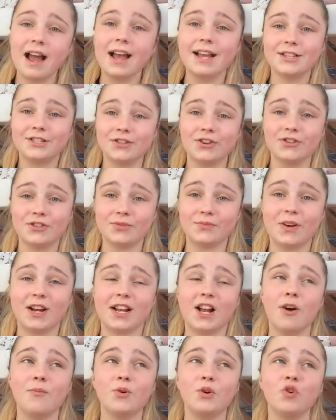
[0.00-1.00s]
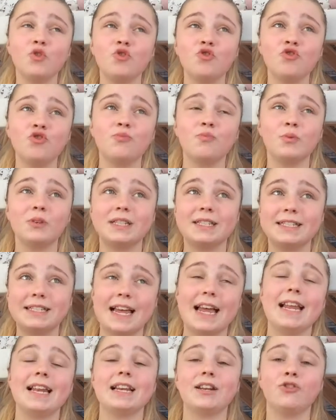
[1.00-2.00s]
It's not to brag. I'm
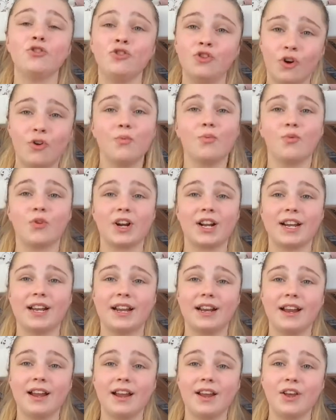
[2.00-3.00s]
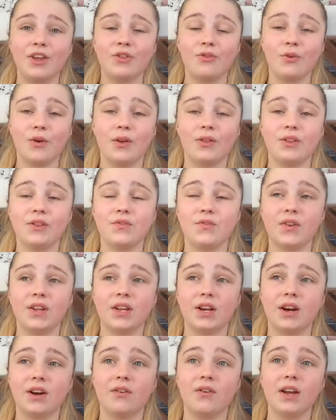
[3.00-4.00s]
100% not bragging throughout this
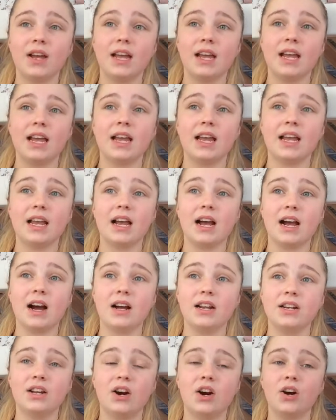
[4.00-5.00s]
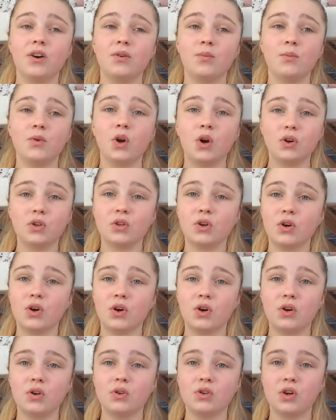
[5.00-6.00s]
video, and I'm not
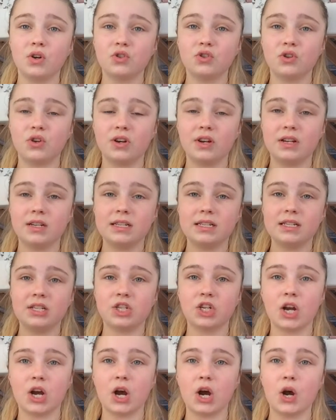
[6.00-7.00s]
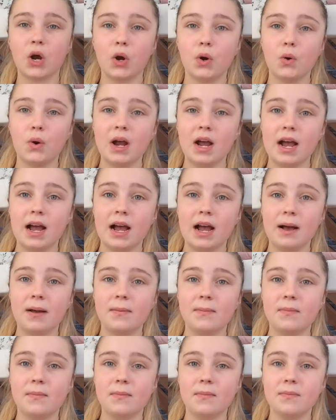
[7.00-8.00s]
trying to show
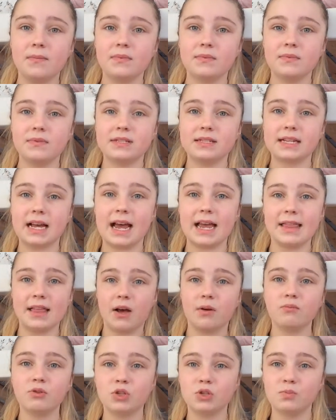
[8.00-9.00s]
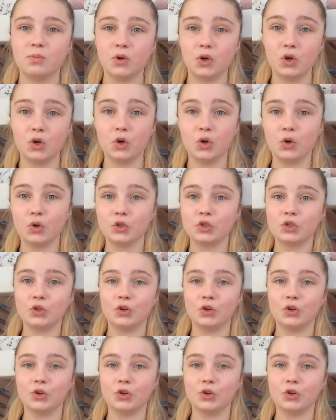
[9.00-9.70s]
and say that I'm spoiled